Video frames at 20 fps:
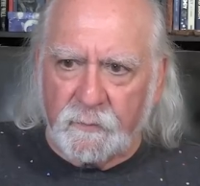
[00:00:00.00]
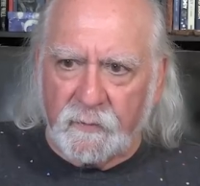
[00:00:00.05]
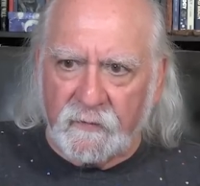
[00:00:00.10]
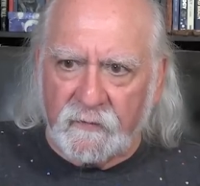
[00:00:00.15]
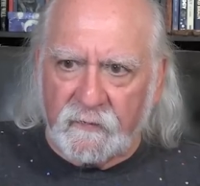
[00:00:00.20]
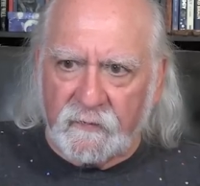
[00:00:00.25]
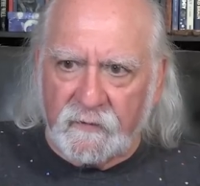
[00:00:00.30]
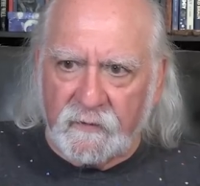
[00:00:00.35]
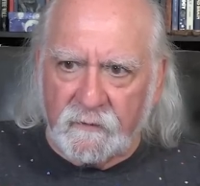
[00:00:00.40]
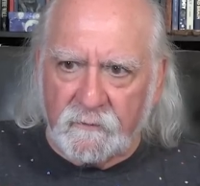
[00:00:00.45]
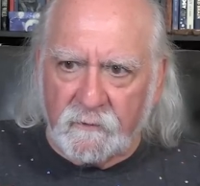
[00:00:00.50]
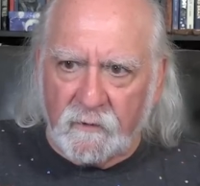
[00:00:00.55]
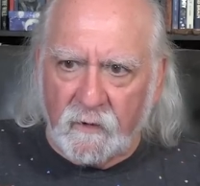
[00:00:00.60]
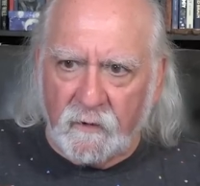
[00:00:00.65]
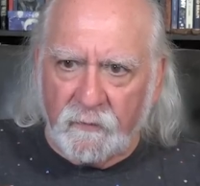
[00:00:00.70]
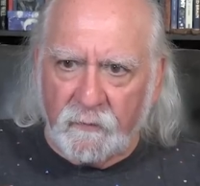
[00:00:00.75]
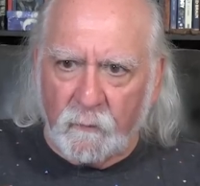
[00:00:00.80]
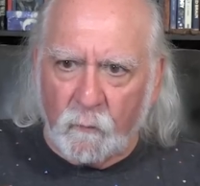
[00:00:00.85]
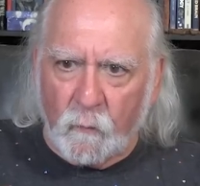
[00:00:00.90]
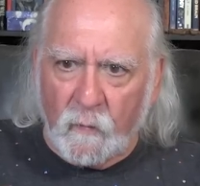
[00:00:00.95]
but still
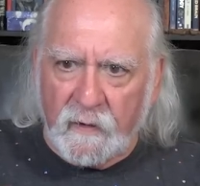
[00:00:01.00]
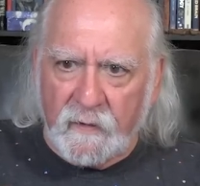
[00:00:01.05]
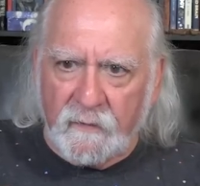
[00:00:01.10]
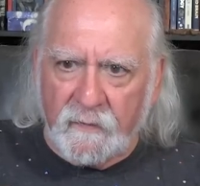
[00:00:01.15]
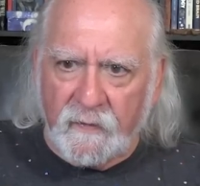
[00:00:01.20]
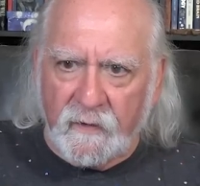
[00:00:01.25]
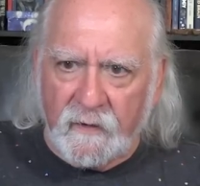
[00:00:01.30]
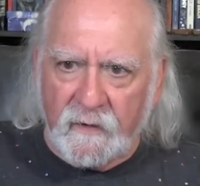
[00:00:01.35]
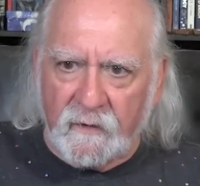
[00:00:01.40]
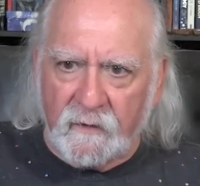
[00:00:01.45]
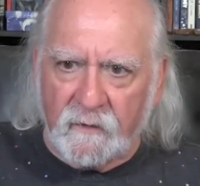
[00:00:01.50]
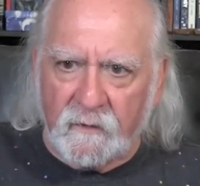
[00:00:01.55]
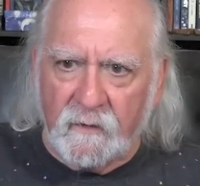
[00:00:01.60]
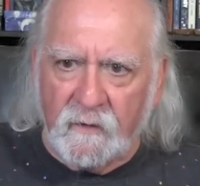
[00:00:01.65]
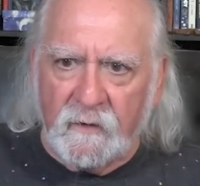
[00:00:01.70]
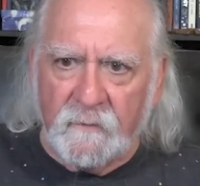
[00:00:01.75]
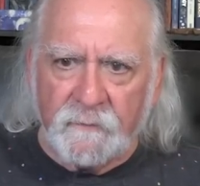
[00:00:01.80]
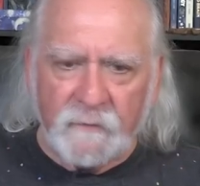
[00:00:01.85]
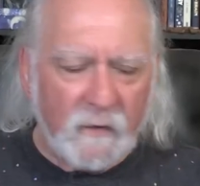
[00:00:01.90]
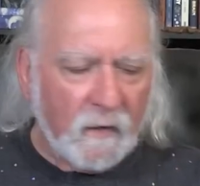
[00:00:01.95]
on the way there,
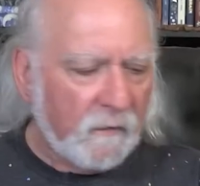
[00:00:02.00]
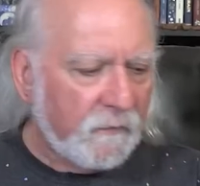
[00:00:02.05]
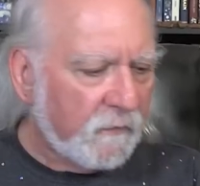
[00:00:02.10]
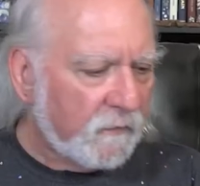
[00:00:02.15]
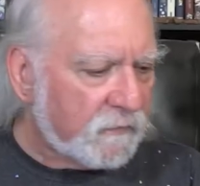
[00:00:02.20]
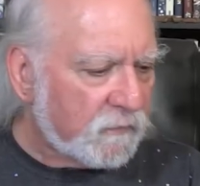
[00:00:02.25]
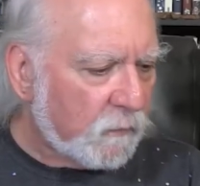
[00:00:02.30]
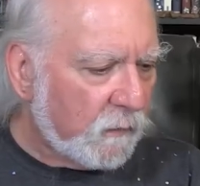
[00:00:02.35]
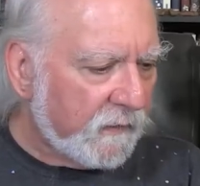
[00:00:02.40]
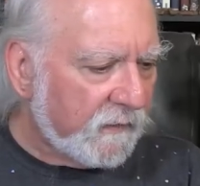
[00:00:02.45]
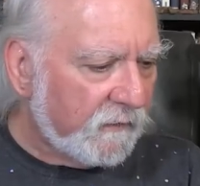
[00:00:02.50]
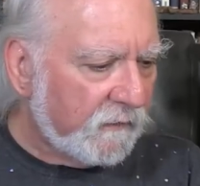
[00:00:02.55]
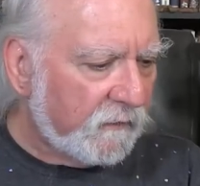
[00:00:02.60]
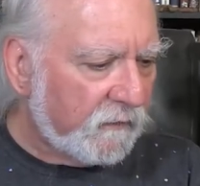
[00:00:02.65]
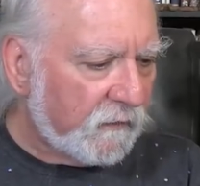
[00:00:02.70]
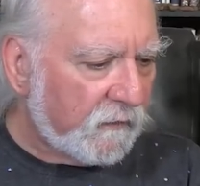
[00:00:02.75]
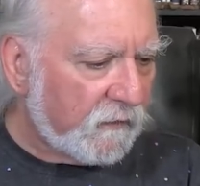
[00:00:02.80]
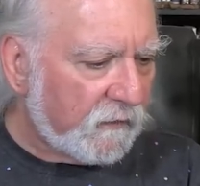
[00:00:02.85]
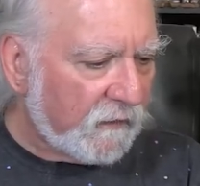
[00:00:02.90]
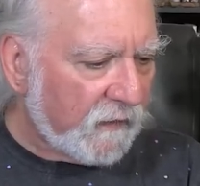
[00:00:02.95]
on the
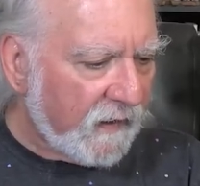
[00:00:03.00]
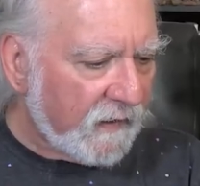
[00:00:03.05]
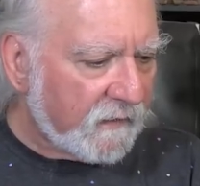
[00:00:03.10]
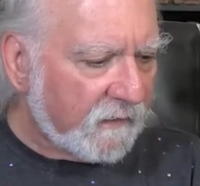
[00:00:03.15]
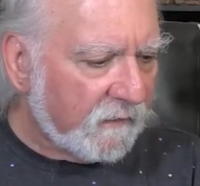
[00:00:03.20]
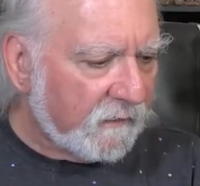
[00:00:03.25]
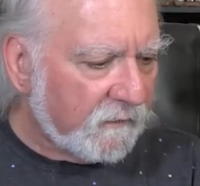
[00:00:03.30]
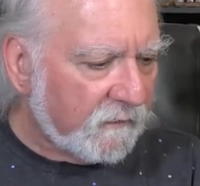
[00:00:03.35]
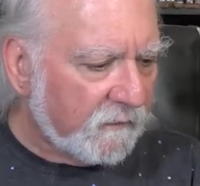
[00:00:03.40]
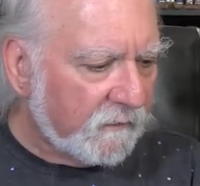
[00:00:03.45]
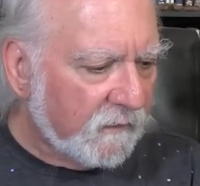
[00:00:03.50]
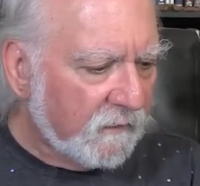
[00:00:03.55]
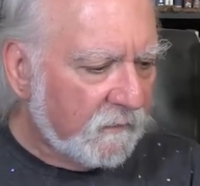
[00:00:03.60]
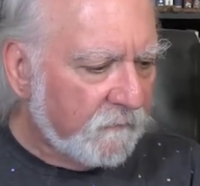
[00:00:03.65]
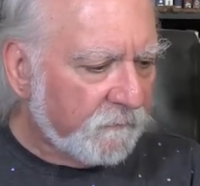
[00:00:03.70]
22nd,